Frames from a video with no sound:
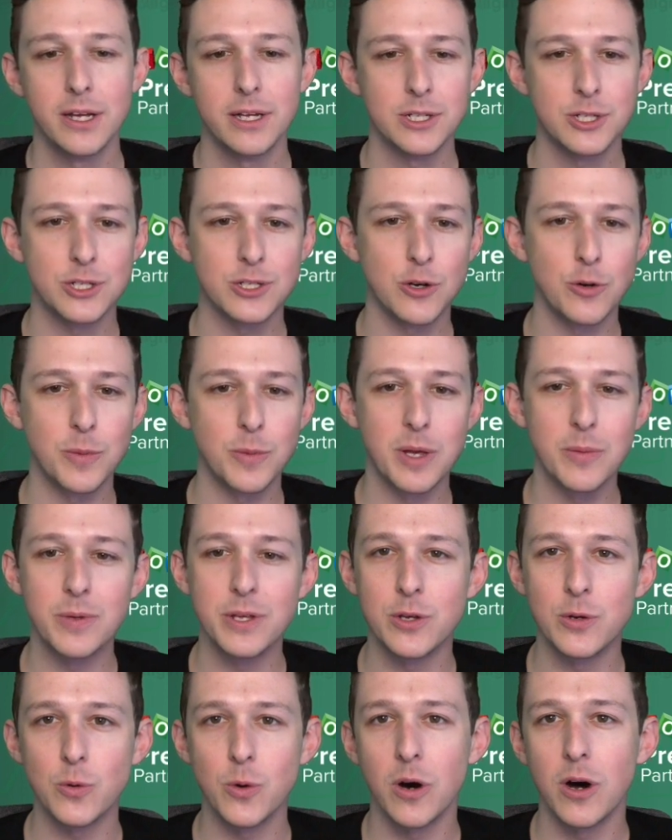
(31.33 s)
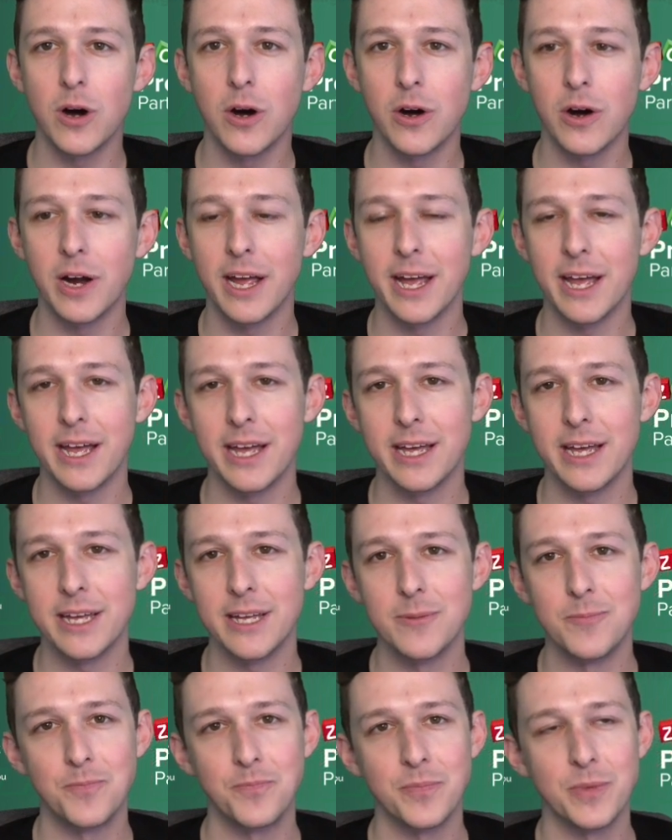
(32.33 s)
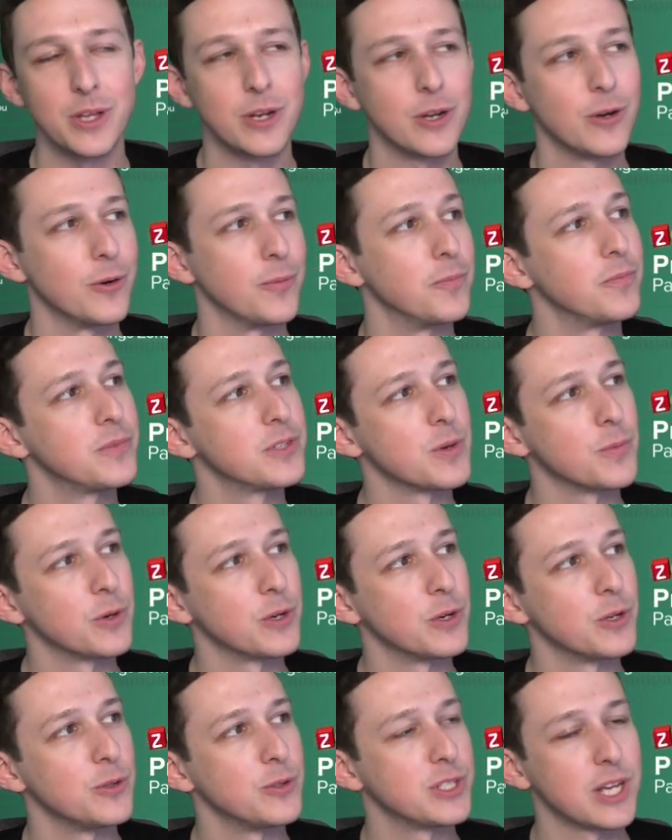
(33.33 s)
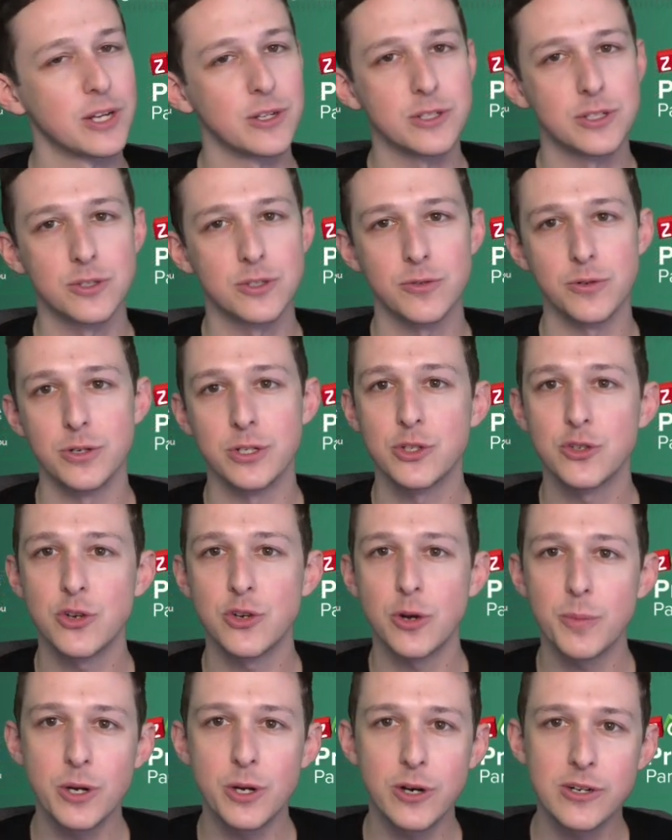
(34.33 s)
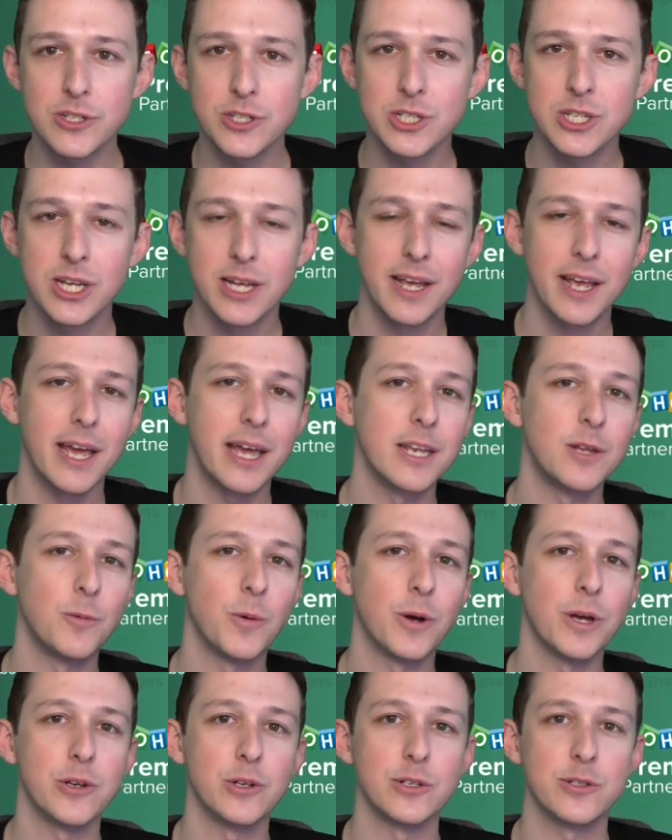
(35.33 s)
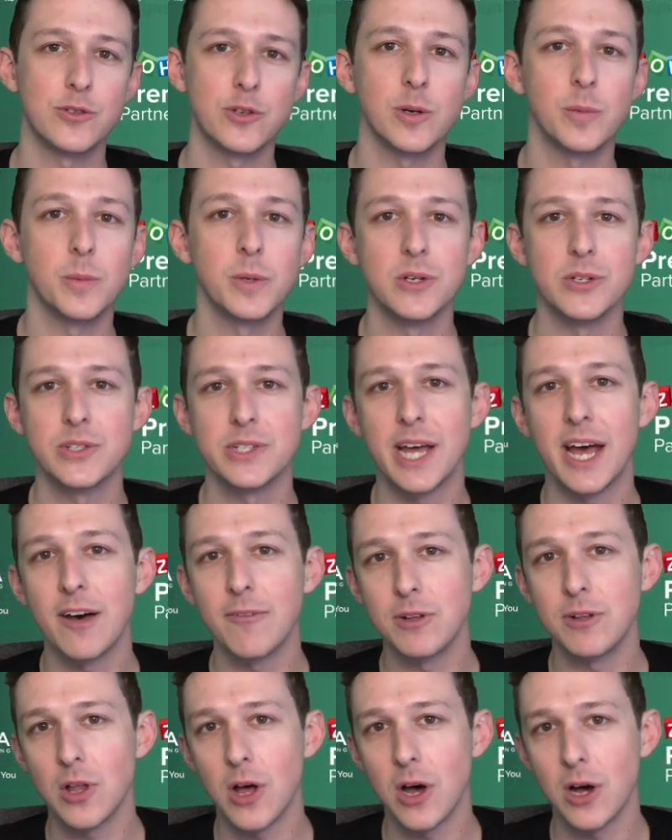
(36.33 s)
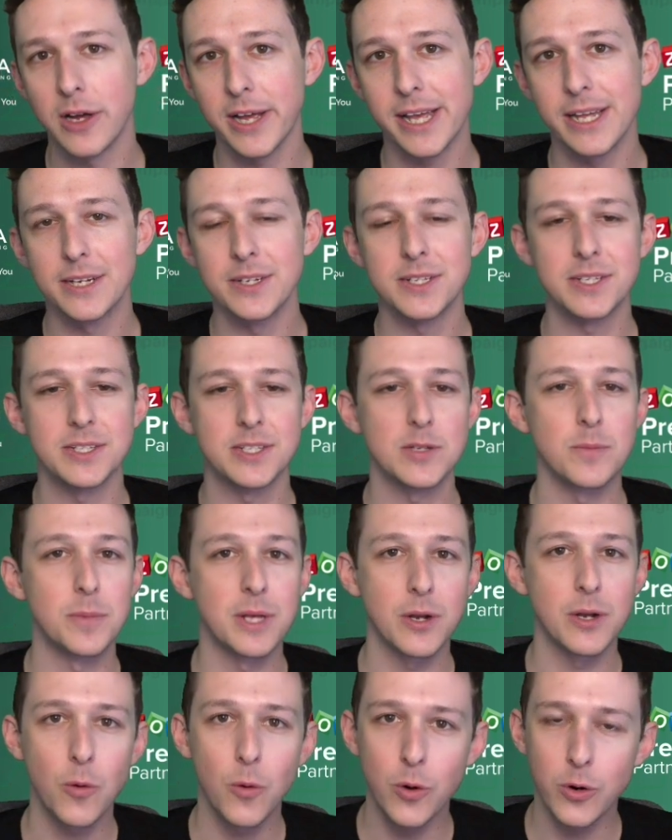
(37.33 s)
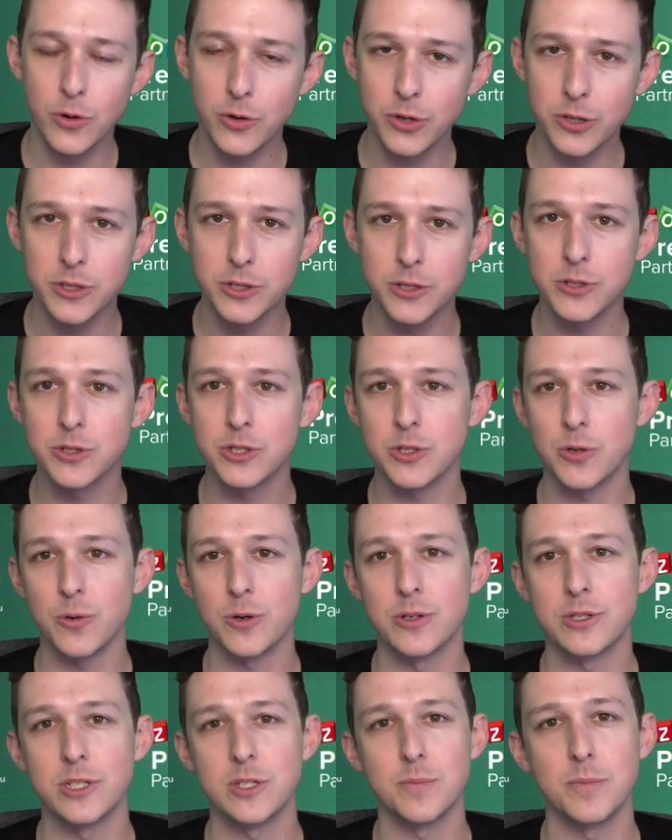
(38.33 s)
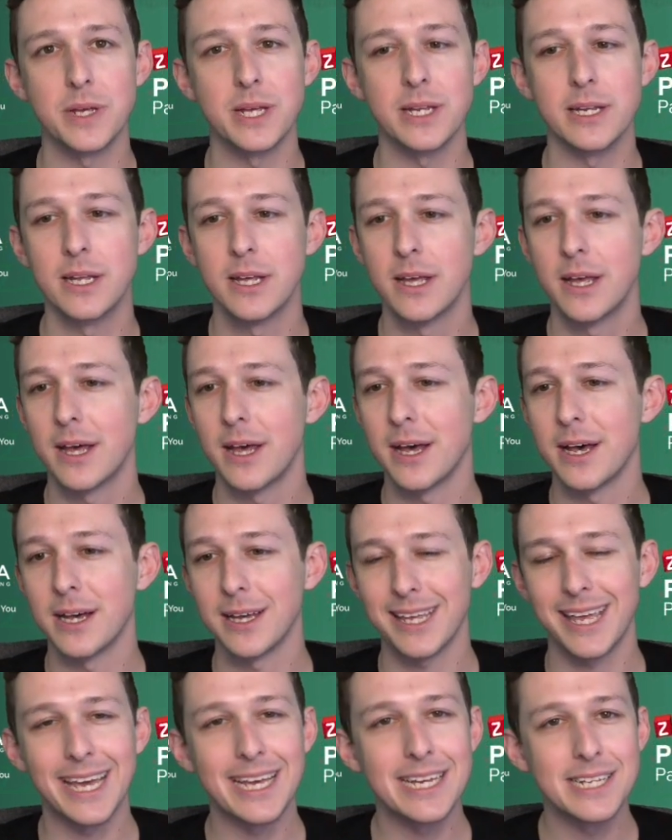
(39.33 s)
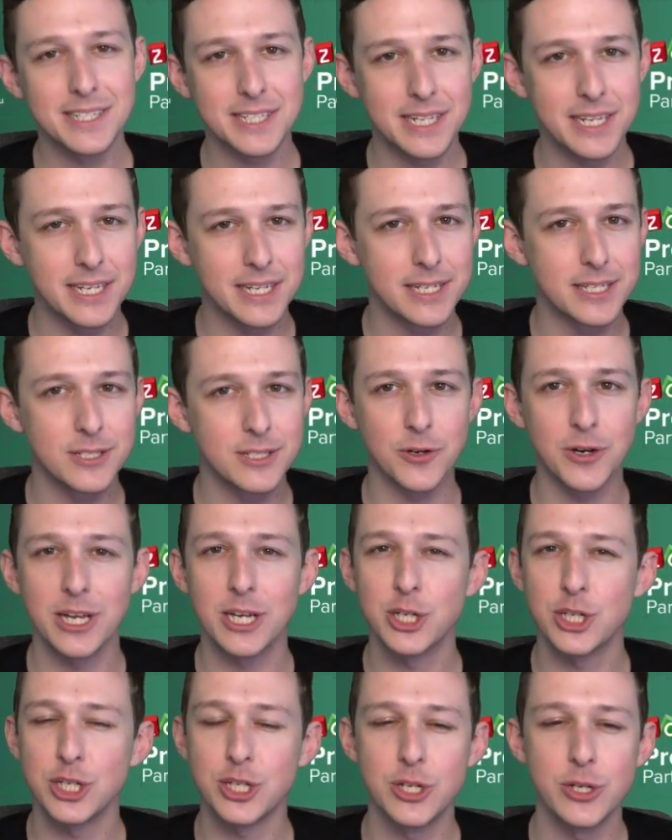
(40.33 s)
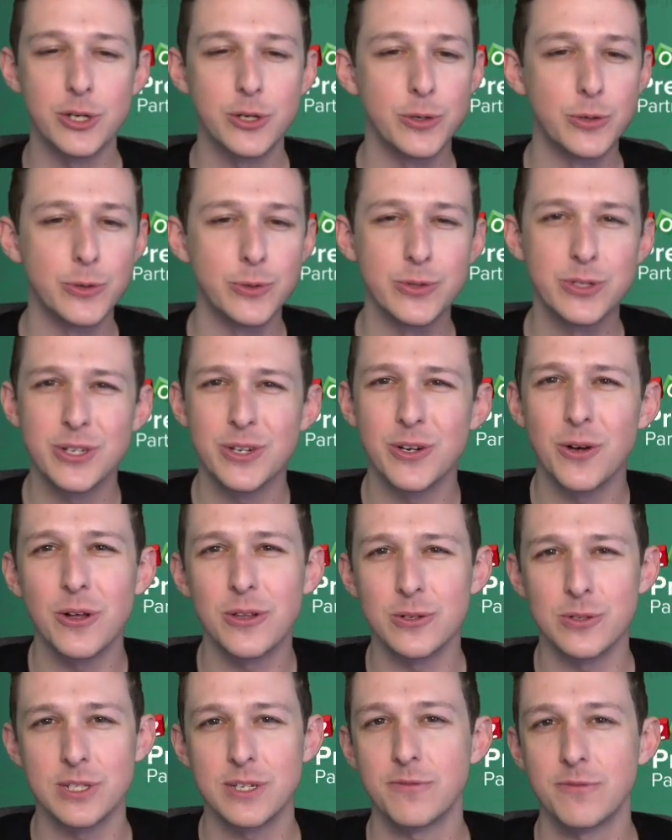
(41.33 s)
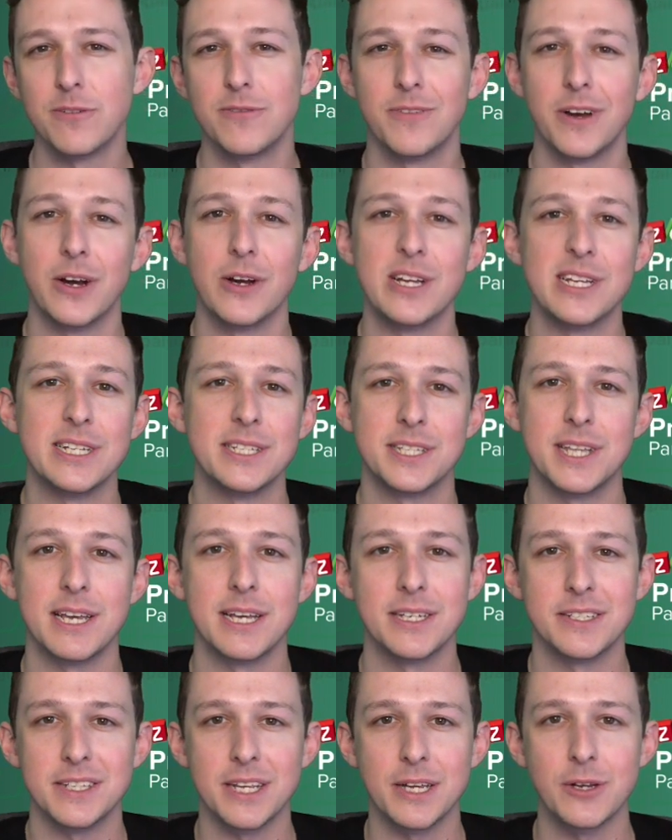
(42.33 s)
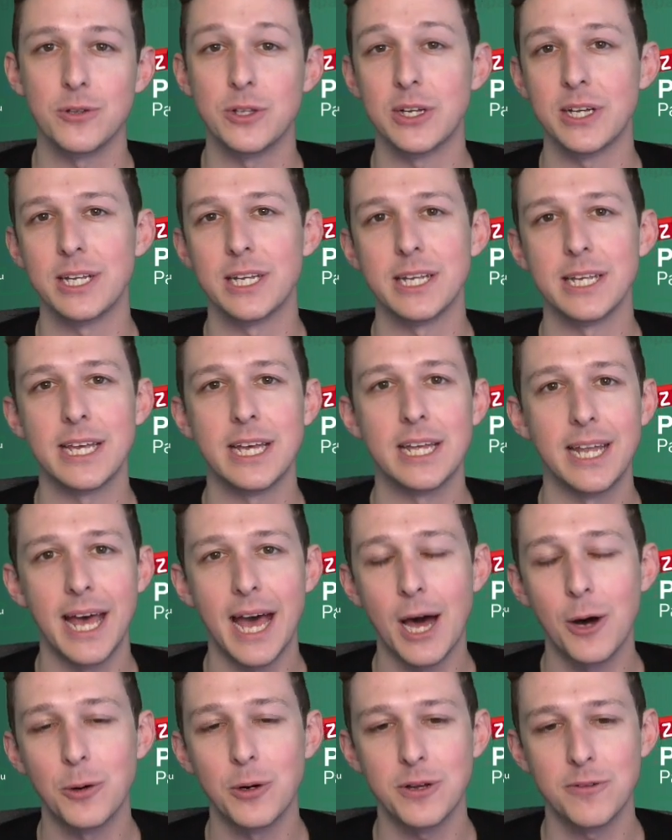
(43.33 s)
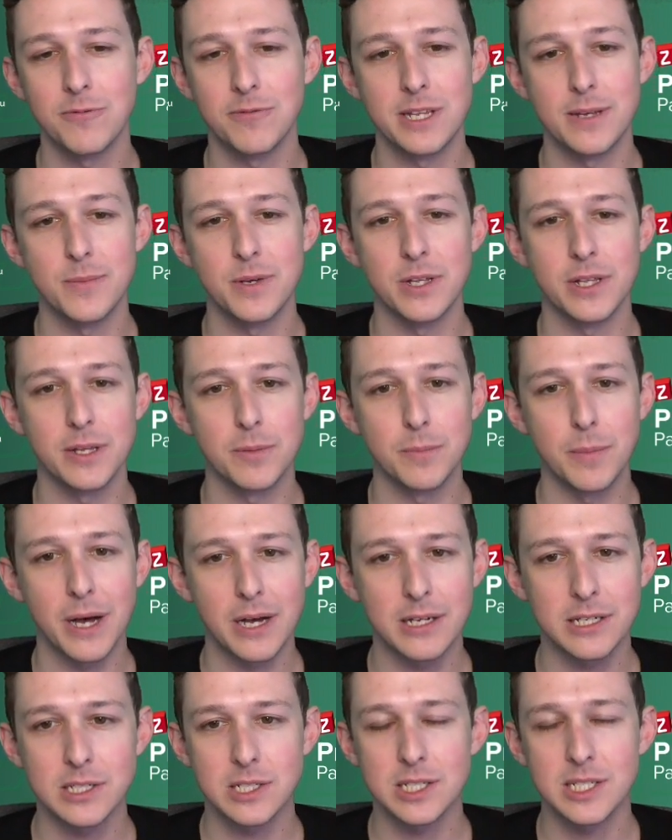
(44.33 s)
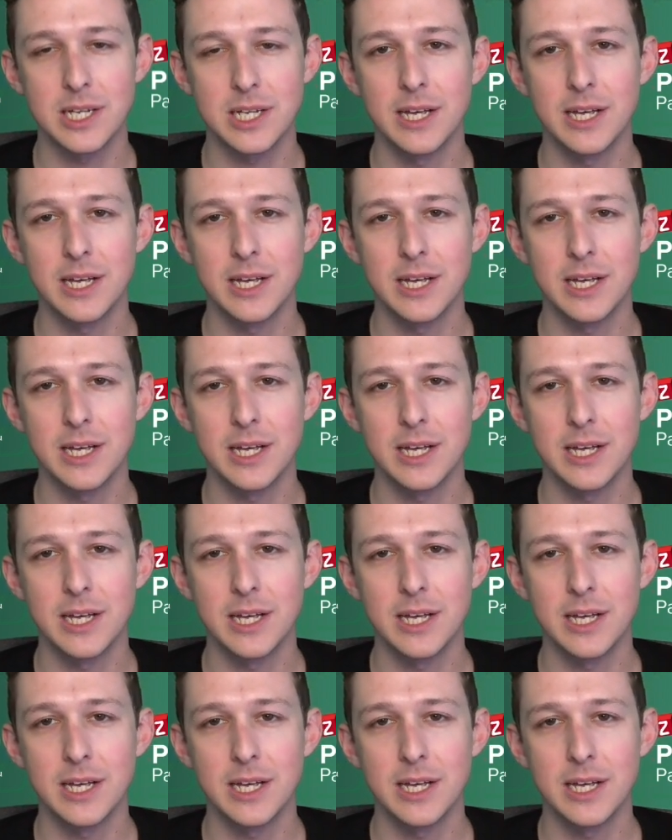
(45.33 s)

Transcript: So maybe you are a, you know, someone who sells through distributors and you want your distributors to have a login to submit orders or submit uh, cases or issues, you know, all those different various things that you're looking to get out of an email inbox.